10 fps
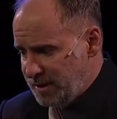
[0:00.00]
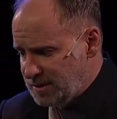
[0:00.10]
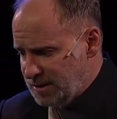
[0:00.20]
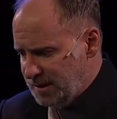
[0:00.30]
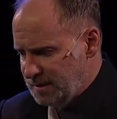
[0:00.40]

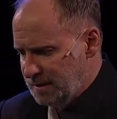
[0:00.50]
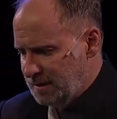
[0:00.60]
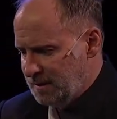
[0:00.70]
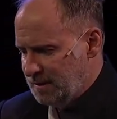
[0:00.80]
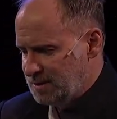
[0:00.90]
sir,"
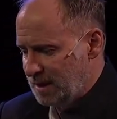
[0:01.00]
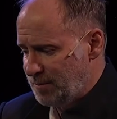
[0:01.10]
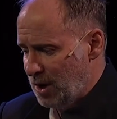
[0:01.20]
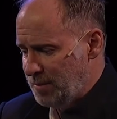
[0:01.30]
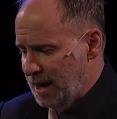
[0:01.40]
said
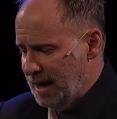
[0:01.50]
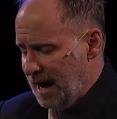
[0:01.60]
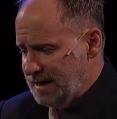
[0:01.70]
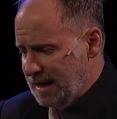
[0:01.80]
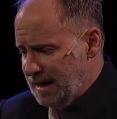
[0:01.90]
Bob.
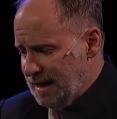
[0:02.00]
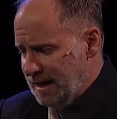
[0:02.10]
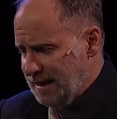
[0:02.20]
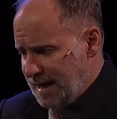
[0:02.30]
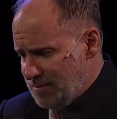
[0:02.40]

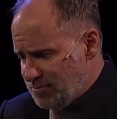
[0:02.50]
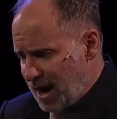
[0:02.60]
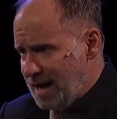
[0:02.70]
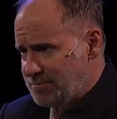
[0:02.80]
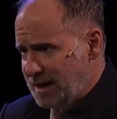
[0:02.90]
I am
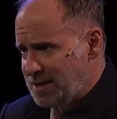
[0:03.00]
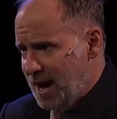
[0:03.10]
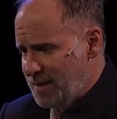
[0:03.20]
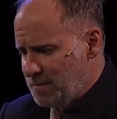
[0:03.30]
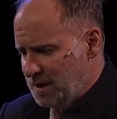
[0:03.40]
behind my time."